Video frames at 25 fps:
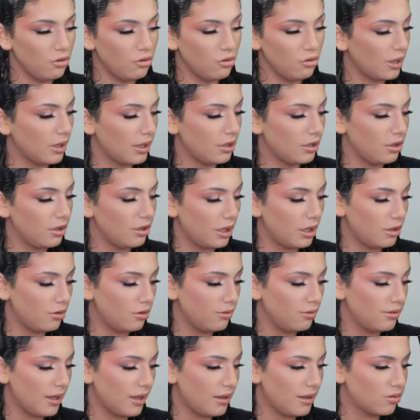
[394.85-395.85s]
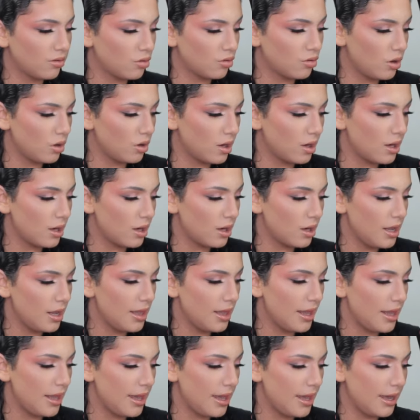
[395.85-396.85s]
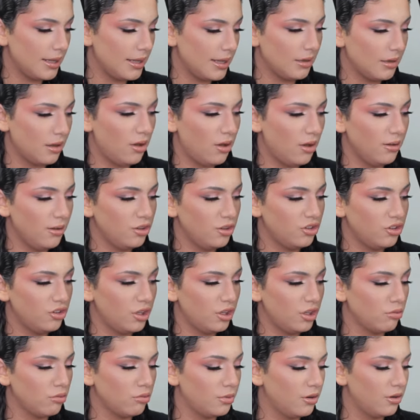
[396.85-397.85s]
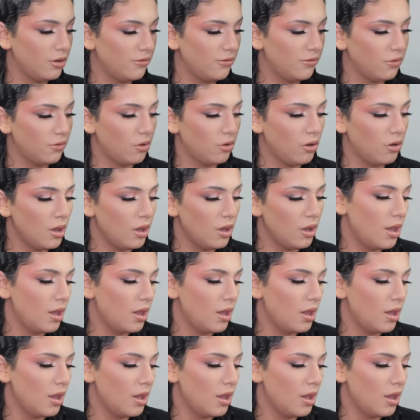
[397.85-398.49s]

Okay, I used Escort, and all these shades were beautiful.